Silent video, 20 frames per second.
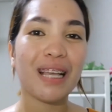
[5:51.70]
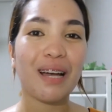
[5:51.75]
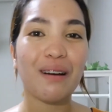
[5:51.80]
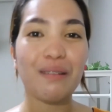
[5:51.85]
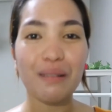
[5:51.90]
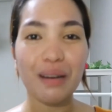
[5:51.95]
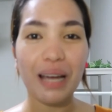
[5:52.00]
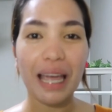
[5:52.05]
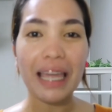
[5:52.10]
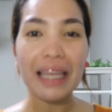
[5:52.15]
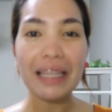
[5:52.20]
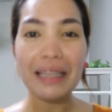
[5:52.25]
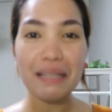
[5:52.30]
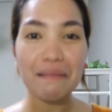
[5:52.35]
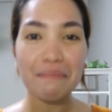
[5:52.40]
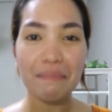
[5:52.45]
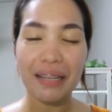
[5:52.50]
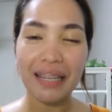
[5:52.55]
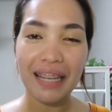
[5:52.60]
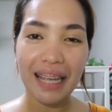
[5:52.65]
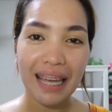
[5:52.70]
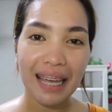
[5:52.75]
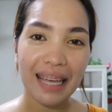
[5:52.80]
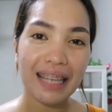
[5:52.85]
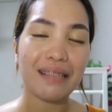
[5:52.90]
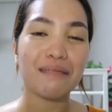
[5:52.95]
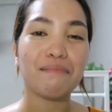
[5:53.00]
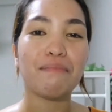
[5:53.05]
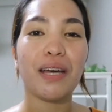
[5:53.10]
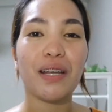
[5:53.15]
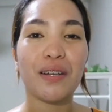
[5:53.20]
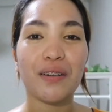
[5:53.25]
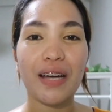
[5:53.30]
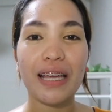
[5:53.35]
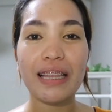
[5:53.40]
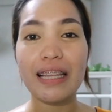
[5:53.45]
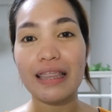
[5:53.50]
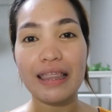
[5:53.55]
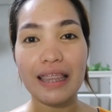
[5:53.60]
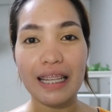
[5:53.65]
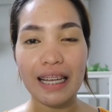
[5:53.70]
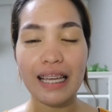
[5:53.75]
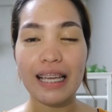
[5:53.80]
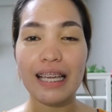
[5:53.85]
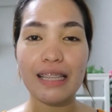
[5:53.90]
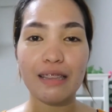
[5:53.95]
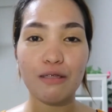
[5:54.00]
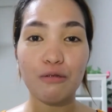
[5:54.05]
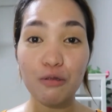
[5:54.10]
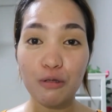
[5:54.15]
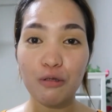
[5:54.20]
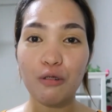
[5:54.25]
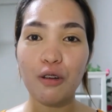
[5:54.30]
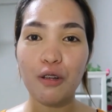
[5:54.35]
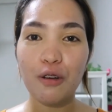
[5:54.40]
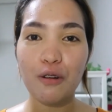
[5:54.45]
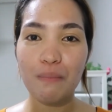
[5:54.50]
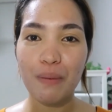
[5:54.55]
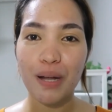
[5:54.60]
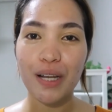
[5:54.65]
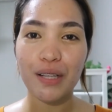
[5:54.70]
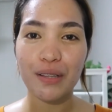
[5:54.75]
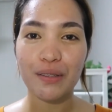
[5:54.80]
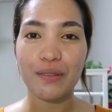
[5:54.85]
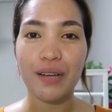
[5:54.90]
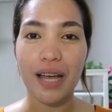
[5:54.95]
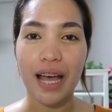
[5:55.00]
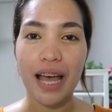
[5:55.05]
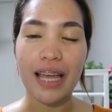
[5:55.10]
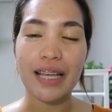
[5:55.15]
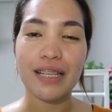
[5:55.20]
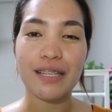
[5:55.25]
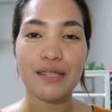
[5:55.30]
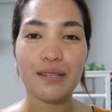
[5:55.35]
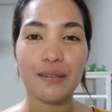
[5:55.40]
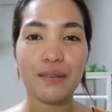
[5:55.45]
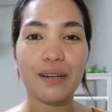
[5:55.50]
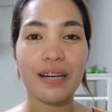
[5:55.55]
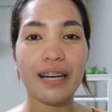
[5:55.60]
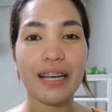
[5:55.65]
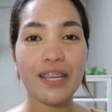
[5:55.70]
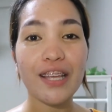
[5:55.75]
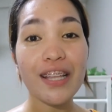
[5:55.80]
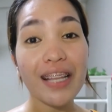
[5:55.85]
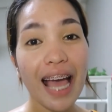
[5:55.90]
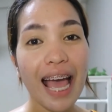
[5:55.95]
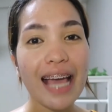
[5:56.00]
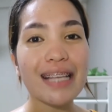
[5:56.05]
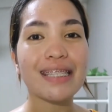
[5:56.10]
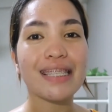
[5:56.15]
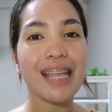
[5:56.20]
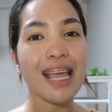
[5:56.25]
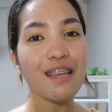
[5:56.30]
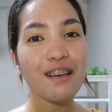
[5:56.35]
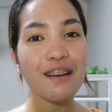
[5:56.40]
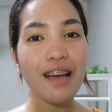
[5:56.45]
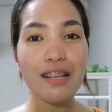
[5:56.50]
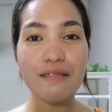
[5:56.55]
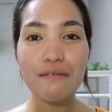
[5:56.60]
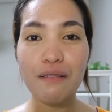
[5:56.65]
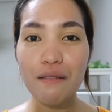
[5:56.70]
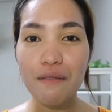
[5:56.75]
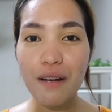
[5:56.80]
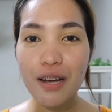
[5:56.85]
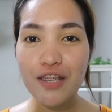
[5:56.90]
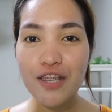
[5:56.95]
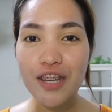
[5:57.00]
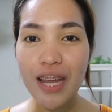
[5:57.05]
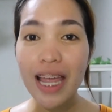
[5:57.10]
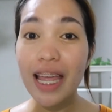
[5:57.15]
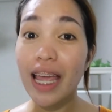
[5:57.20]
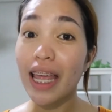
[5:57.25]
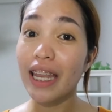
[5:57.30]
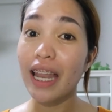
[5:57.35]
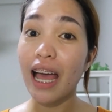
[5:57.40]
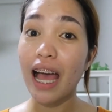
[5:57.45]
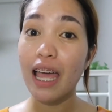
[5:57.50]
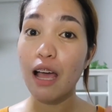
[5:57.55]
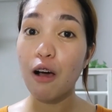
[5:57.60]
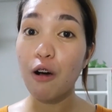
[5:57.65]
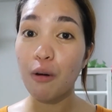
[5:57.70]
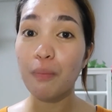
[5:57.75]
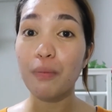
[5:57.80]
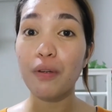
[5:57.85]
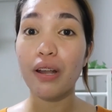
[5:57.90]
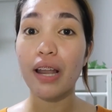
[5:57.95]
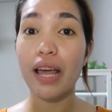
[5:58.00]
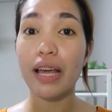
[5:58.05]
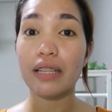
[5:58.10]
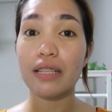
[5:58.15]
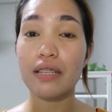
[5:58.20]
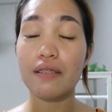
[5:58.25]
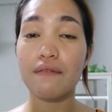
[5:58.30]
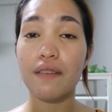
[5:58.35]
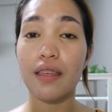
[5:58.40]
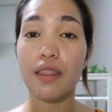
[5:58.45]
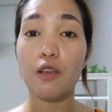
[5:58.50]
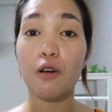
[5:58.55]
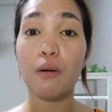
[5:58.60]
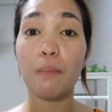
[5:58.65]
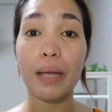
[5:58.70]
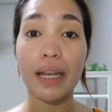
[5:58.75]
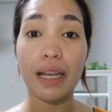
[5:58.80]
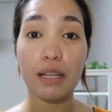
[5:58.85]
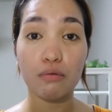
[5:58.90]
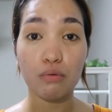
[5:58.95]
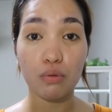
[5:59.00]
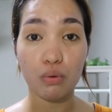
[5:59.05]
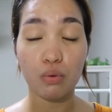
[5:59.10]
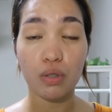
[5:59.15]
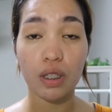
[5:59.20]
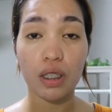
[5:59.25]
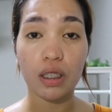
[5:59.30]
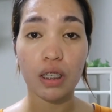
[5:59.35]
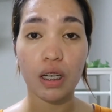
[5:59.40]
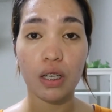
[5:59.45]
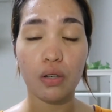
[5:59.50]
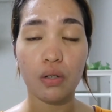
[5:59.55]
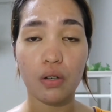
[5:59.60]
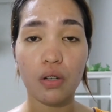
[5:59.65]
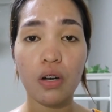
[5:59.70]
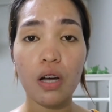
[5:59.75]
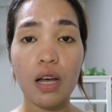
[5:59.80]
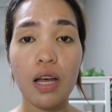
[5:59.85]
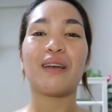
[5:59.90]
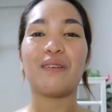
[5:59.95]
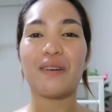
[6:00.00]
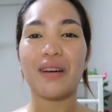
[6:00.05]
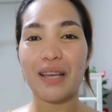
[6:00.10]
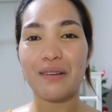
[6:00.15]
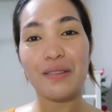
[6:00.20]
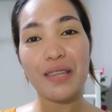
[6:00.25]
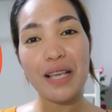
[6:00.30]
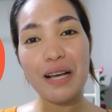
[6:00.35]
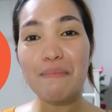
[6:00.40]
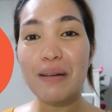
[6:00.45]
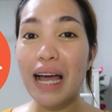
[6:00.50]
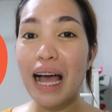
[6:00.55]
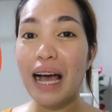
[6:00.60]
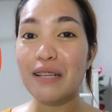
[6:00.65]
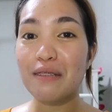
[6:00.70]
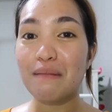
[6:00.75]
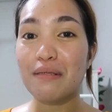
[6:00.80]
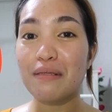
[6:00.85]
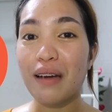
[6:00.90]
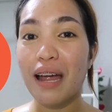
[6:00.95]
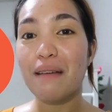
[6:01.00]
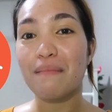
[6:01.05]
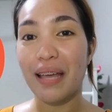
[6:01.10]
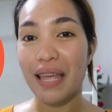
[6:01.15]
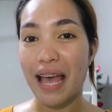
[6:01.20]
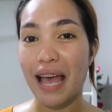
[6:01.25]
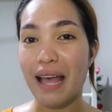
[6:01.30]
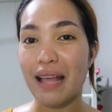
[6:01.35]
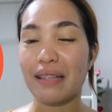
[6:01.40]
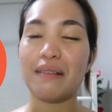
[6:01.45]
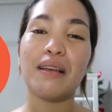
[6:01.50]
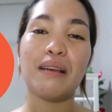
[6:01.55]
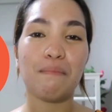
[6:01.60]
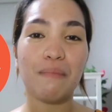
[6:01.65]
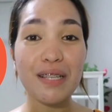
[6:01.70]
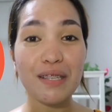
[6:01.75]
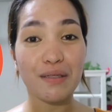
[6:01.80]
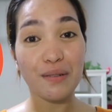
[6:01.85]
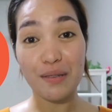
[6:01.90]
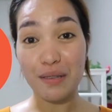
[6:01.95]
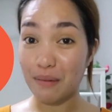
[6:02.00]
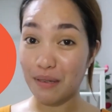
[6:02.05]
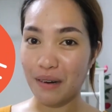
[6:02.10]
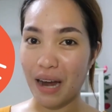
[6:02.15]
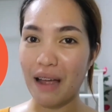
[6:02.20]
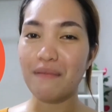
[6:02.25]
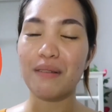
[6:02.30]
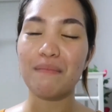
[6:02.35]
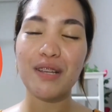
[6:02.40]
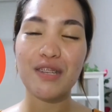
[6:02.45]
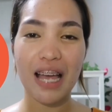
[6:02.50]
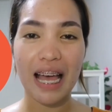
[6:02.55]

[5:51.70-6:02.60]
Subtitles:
Okay, hindi pa din. Pero itutuloy ko pa rin to guys. So, yun guys. Thank you guys for watching. And I hope you like this video. May natutunan kayo. Okay, kung hindi ka pa nakaka-subscribe, ayan. Please do subscribe on my